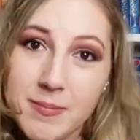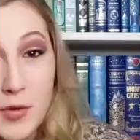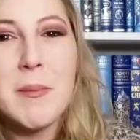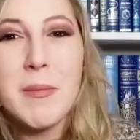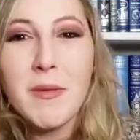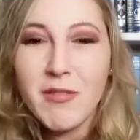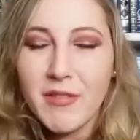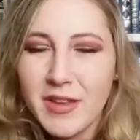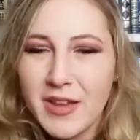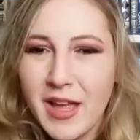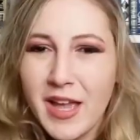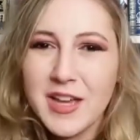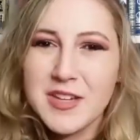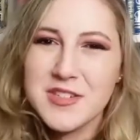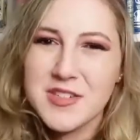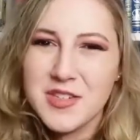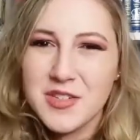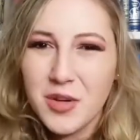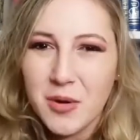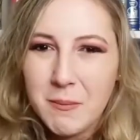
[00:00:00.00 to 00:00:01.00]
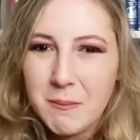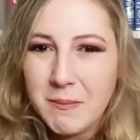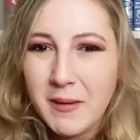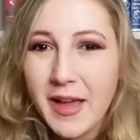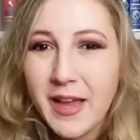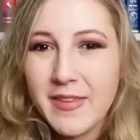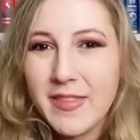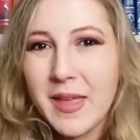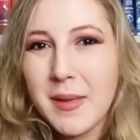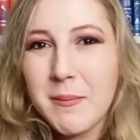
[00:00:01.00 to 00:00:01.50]
I typically actually don't
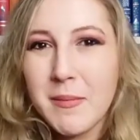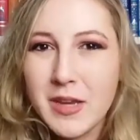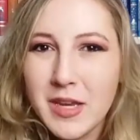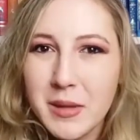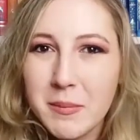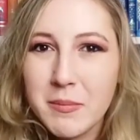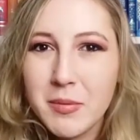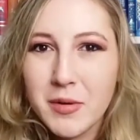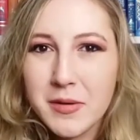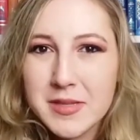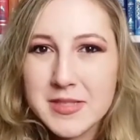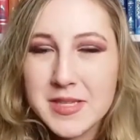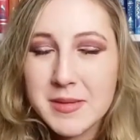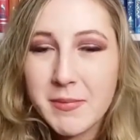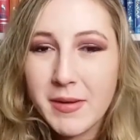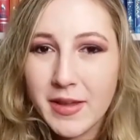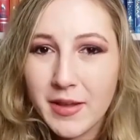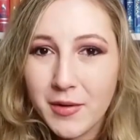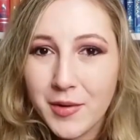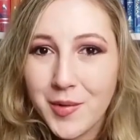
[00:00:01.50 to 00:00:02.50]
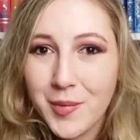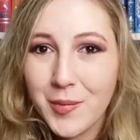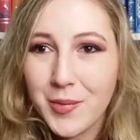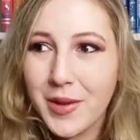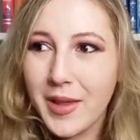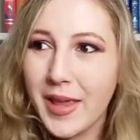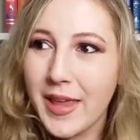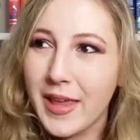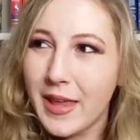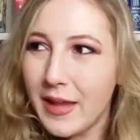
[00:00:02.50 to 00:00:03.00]
buy that many books on my
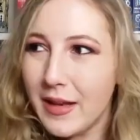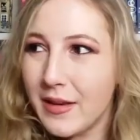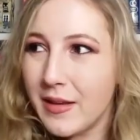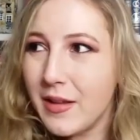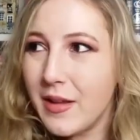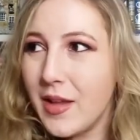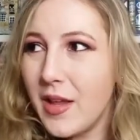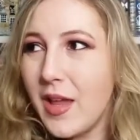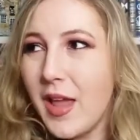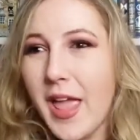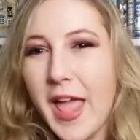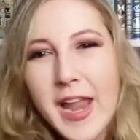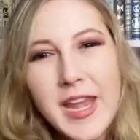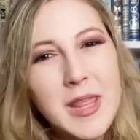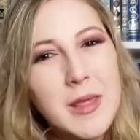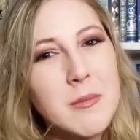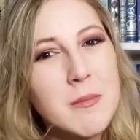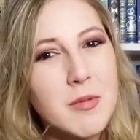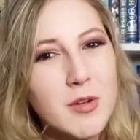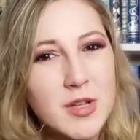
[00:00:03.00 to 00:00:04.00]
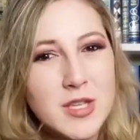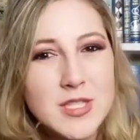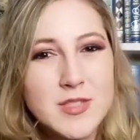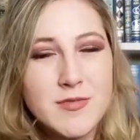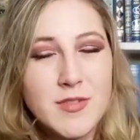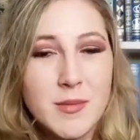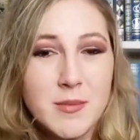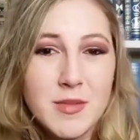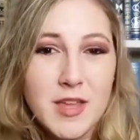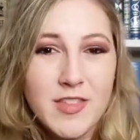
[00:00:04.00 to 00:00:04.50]
own, and any books
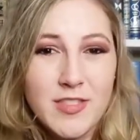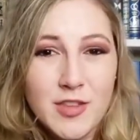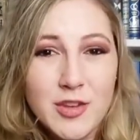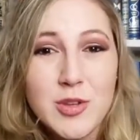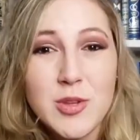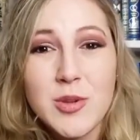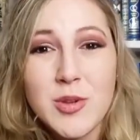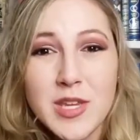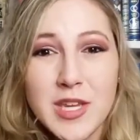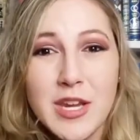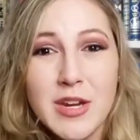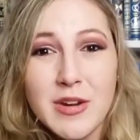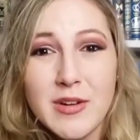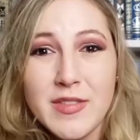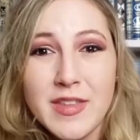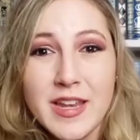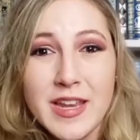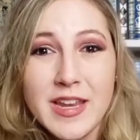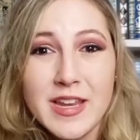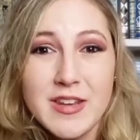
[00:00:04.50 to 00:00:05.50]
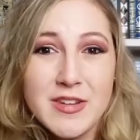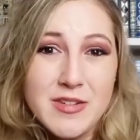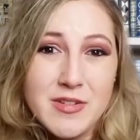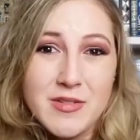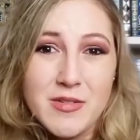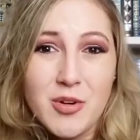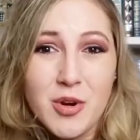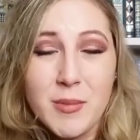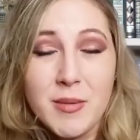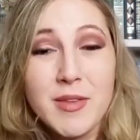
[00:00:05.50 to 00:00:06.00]
from like the new year that I
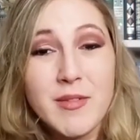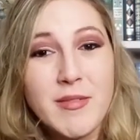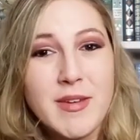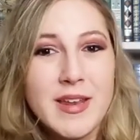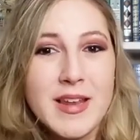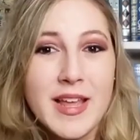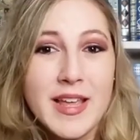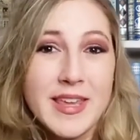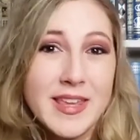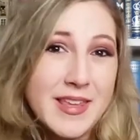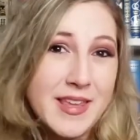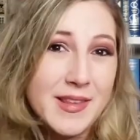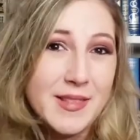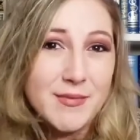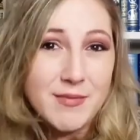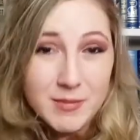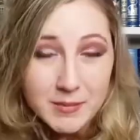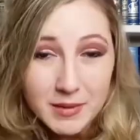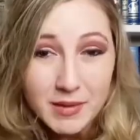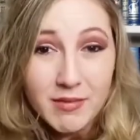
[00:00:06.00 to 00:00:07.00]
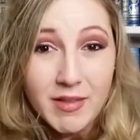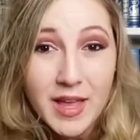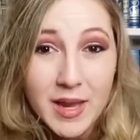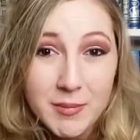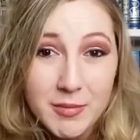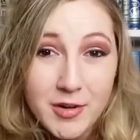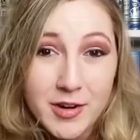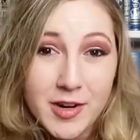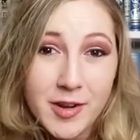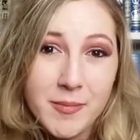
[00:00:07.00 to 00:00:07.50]
normally read I get from the
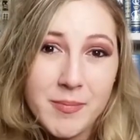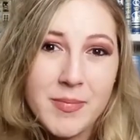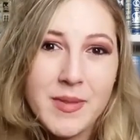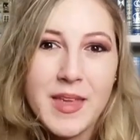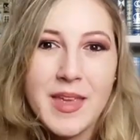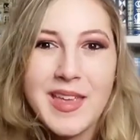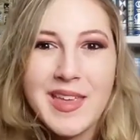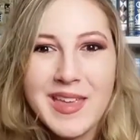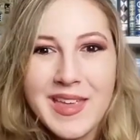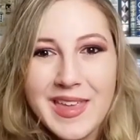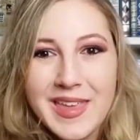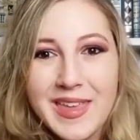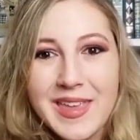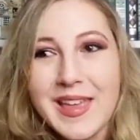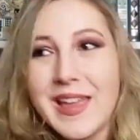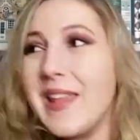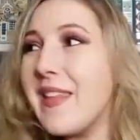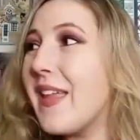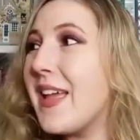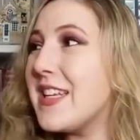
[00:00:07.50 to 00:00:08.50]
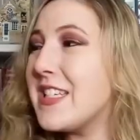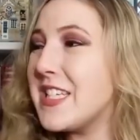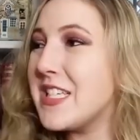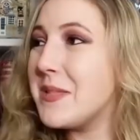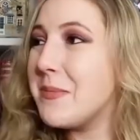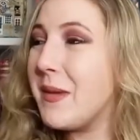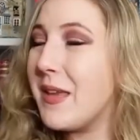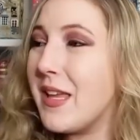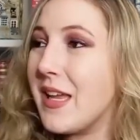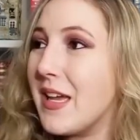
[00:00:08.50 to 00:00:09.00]
library, and that's
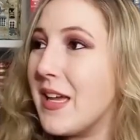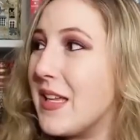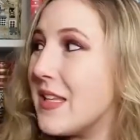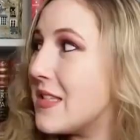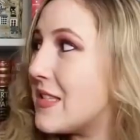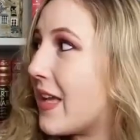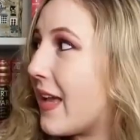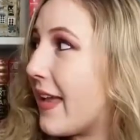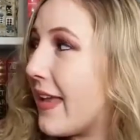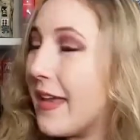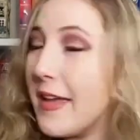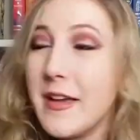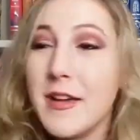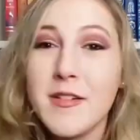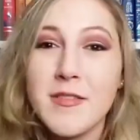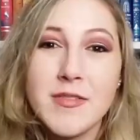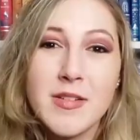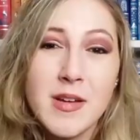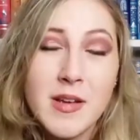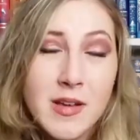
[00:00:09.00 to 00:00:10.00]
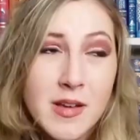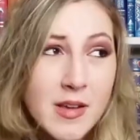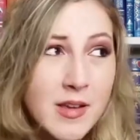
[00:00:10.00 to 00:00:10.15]
just because I have,